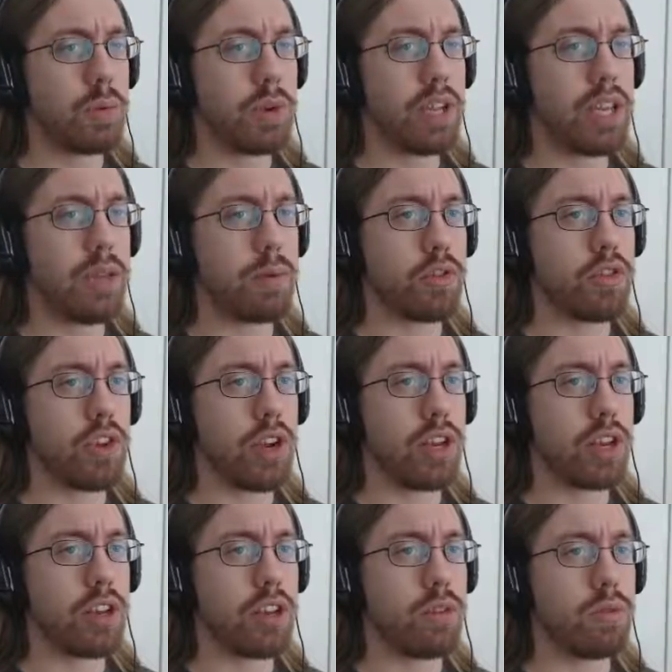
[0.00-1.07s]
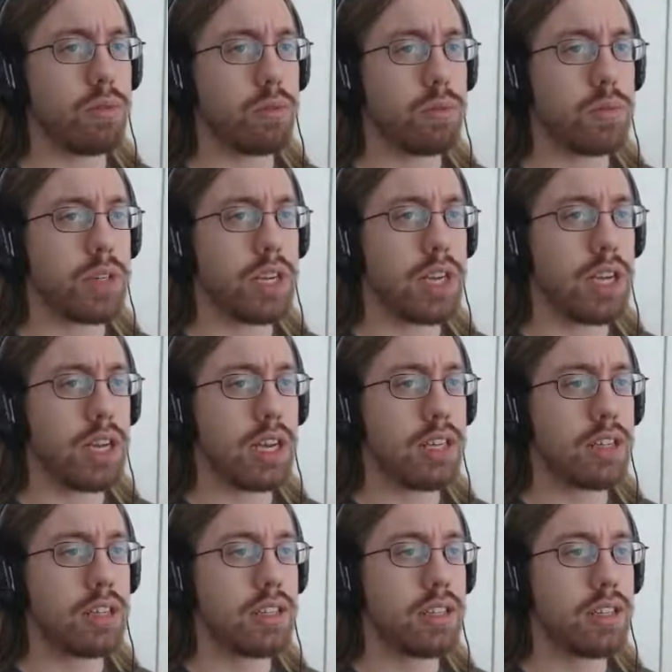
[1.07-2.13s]
what he was trying to do, but, uh...
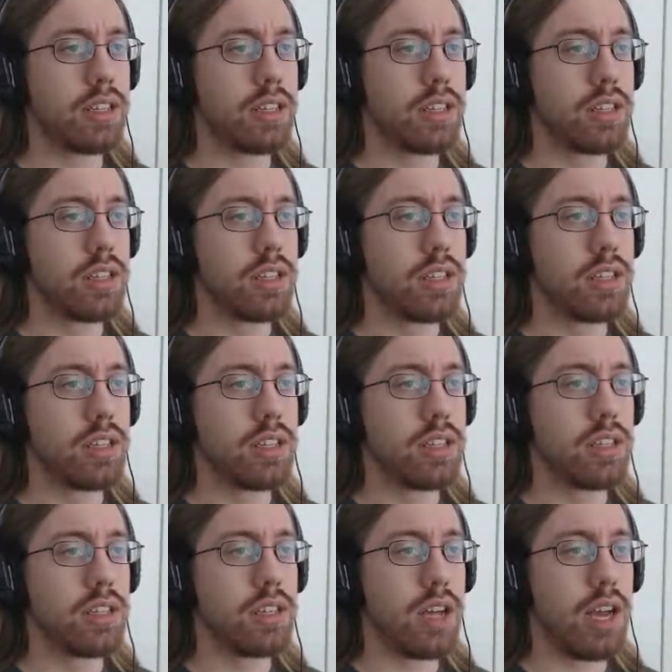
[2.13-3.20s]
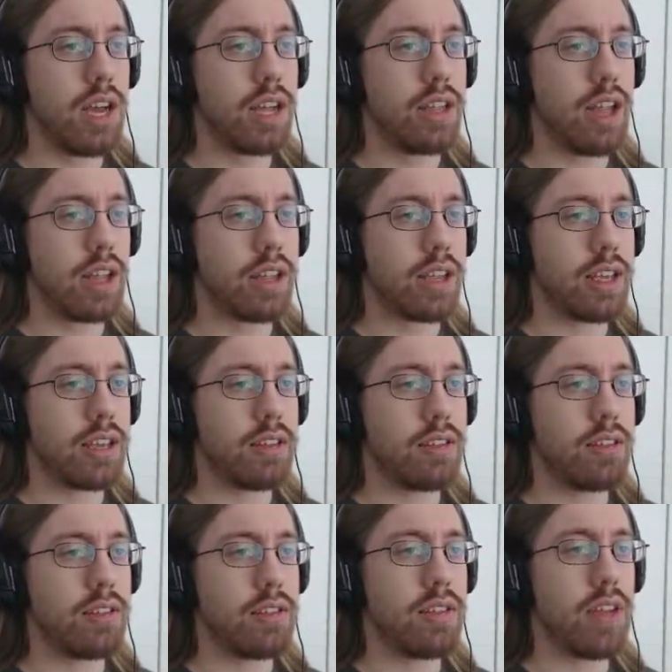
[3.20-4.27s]
I, I
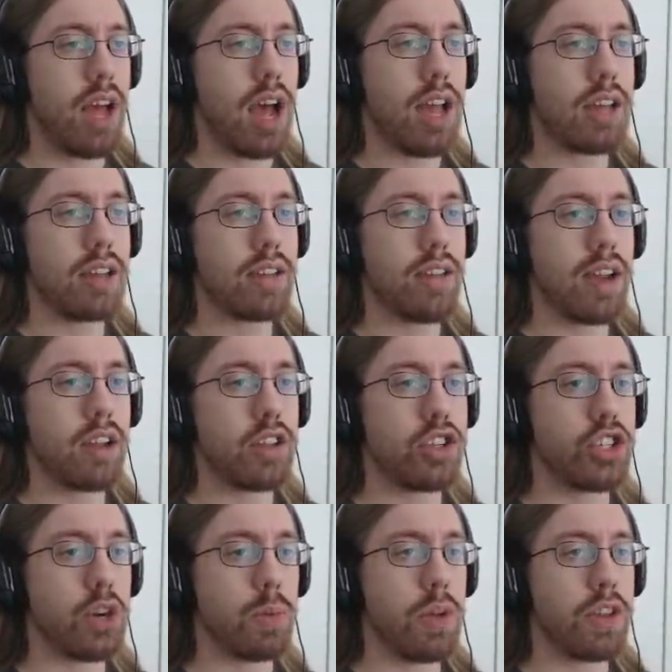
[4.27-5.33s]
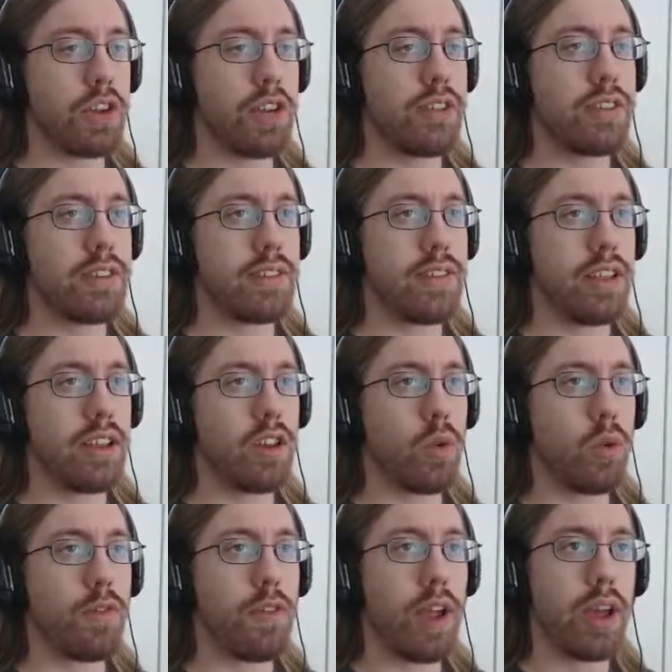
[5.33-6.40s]
not entirely sure whether he succeeded
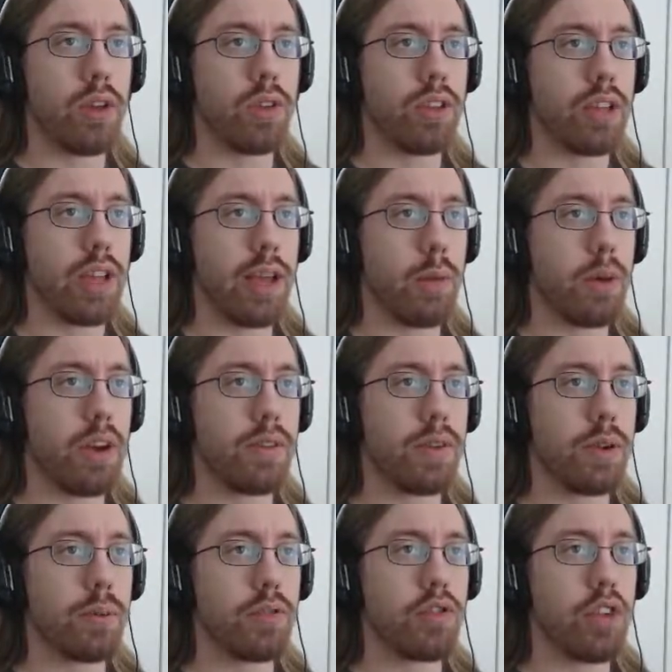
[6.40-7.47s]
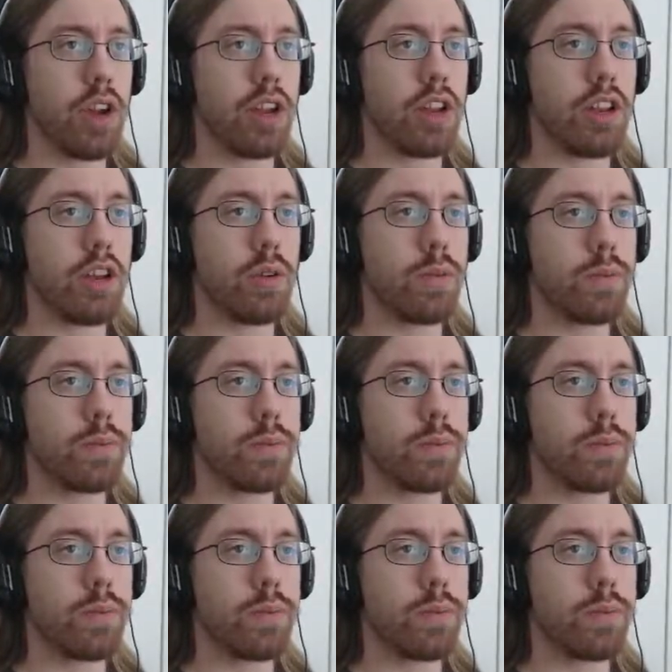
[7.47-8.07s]
or failed at whatever he was trying to do.